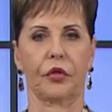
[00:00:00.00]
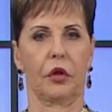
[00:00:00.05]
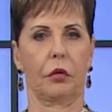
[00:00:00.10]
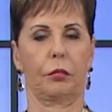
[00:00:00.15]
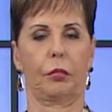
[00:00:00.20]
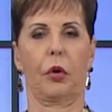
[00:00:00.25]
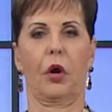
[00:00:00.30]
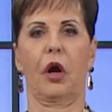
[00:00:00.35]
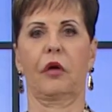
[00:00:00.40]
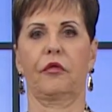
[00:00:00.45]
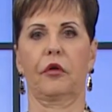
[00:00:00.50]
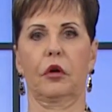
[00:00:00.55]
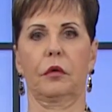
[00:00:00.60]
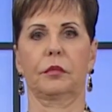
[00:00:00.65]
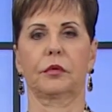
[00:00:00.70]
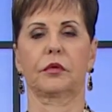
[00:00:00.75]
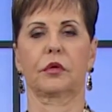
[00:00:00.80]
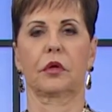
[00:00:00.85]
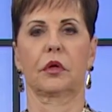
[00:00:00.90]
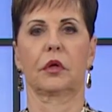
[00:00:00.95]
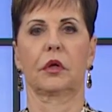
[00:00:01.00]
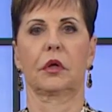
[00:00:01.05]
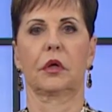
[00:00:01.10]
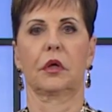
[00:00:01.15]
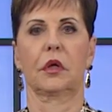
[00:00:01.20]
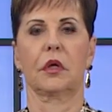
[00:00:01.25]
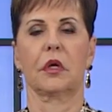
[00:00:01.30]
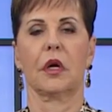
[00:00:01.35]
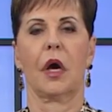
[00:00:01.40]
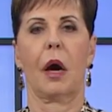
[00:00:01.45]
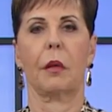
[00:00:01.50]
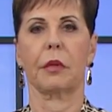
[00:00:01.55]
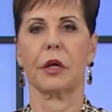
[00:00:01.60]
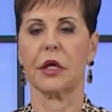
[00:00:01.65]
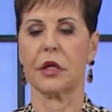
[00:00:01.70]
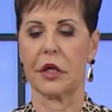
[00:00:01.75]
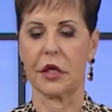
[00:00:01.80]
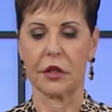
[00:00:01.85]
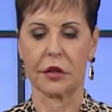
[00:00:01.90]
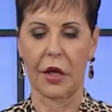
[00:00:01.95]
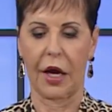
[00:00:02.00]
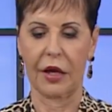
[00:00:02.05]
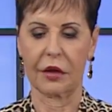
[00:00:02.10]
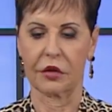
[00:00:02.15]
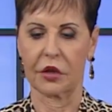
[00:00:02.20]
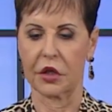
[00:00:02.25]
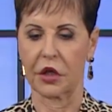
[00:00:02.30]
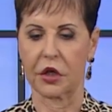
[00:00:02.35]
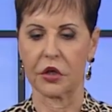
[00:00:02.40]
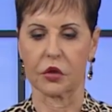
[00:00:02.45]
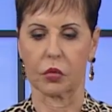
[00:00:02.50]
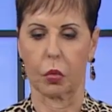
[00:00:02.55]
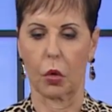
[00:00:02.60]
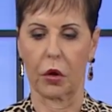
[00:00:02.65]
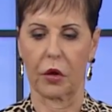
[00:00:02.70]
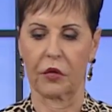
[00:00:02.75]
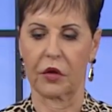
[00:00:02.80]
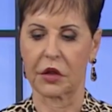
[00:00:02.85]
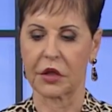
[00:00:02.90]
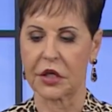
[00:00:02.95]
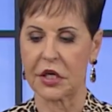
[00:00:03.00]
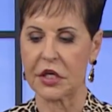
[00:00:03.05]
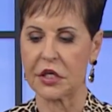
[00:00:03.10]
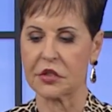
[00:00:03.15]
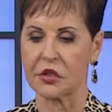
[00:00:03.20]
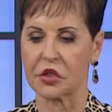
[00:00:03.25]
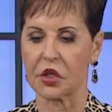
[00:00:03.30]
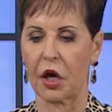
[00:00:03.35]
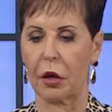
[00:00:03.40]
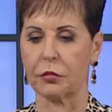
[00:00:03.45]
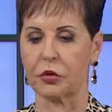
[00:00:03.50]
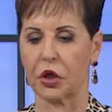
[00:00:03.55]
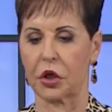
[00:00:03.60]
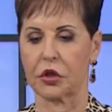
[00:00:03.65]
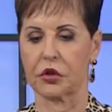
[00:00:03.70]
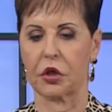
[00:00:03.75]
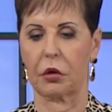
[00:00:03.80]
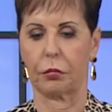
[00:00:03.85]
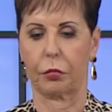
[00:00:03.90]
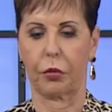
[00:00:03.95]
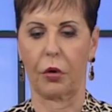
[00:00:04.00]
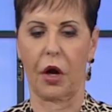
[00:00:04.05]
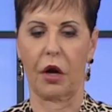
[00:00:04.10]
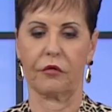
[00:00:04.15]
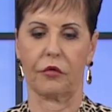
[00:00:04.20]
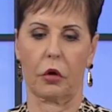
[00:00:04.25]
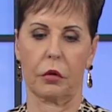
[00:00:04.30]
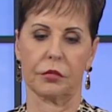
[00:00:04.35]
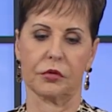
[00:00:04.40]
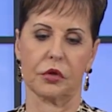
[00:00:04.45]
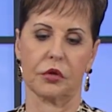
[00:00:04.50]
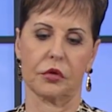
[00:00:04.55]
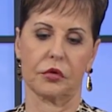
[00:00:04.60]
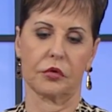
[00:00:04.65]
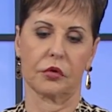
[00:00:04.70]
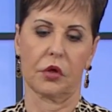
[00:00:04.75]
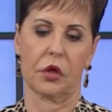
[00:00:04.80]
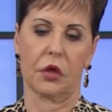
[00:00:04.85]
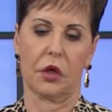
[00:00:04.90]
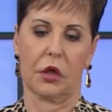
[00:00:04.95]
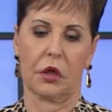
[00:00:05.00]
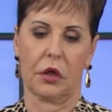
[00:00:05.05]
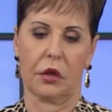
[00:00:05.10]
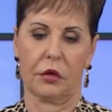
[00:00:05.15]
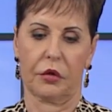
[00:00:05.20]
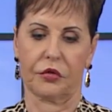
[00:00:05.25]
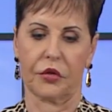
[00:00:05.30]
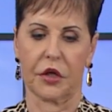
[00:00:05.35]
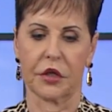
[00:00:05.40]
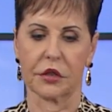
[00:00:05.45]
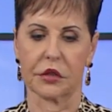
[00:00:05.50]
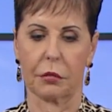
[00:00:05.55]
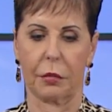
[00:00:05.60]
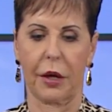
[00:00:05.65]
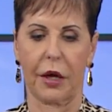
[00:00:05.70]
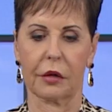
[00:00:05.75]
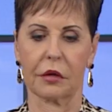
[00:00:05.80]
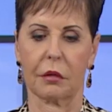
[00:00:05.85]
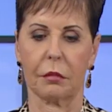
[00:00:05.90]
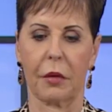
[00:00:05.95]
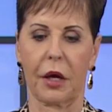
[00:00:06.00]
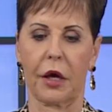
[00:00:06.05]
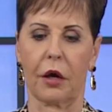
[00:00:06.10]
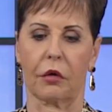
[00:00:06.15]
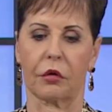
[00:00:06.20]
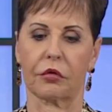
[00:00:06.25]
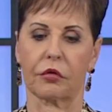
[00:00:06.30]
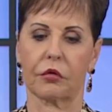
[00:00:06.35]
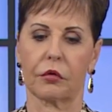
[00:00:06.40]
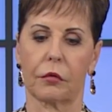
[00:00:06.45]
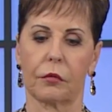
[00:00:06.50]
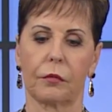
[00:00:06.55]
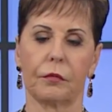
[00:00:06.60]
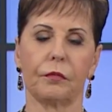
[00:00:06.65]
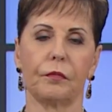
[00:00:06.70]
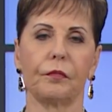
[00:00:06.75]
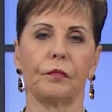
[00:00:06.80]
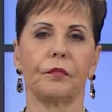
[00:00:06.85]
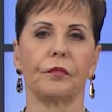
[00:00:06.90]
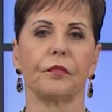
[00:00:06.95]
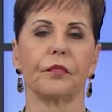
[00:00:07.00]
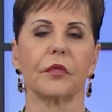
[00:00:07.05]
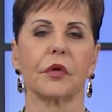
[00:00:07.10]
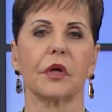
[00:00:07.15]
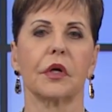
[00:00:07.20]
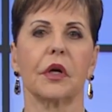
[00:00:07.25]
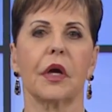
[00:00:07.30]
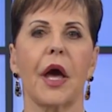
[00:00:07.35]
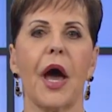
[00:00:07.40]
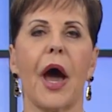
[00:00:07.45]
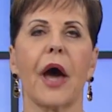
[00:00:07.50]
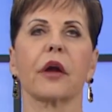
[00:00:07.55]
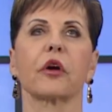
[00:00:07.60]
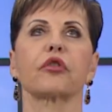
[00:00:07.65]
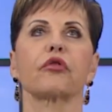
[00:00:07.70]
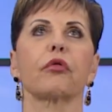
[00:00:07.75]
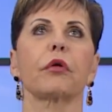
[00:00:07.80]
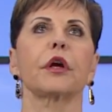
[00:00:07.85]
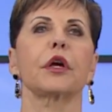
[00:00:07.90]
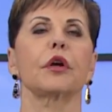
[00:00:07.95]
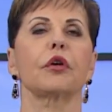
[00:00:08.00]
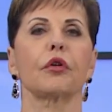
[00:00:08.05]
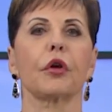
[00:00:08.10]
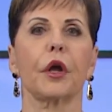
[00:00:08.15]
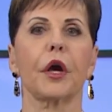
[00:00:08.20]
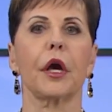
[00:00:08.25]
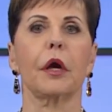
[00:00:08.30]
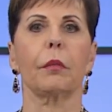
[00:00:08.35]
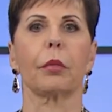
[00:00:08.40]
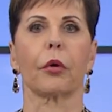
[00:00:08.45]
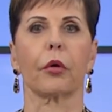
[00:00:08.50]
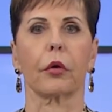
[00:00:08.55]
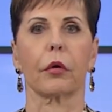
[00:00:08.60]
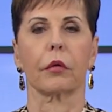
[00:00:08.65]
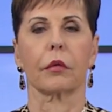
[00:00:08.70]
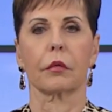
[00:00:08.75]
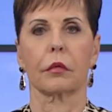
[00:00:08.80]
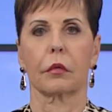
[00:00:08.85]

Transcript: in Proverbs. I mean, it, it, I think it's one of the key subjects in Proverbs is things about the mouth. How to treat your neighbor.